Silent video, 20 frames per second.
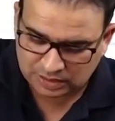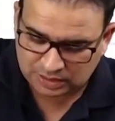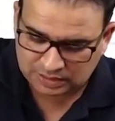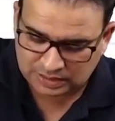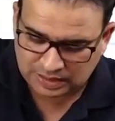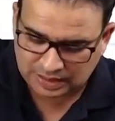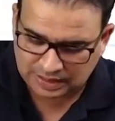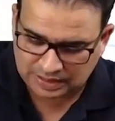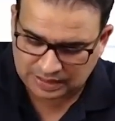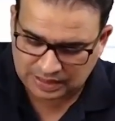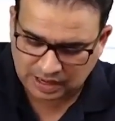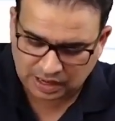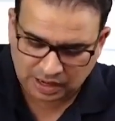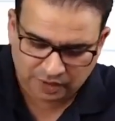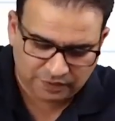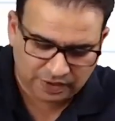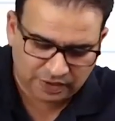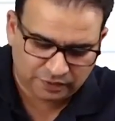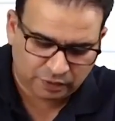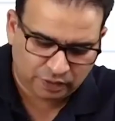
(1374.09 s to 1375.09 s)
the area
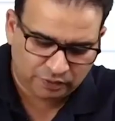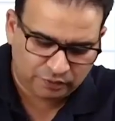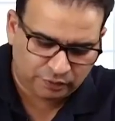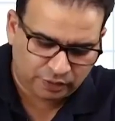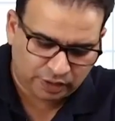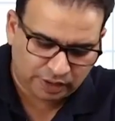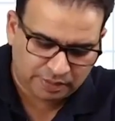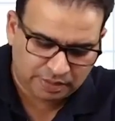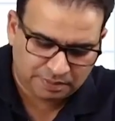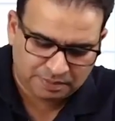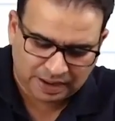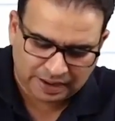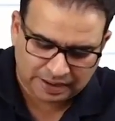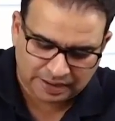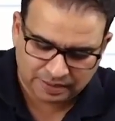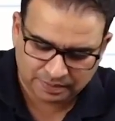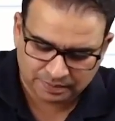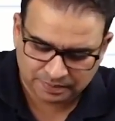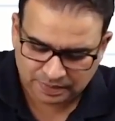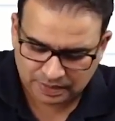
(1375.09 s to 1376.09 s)
away from foramen
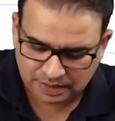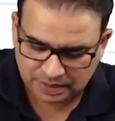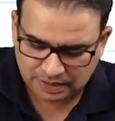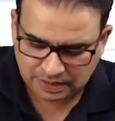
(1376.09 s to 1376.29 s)
magnum,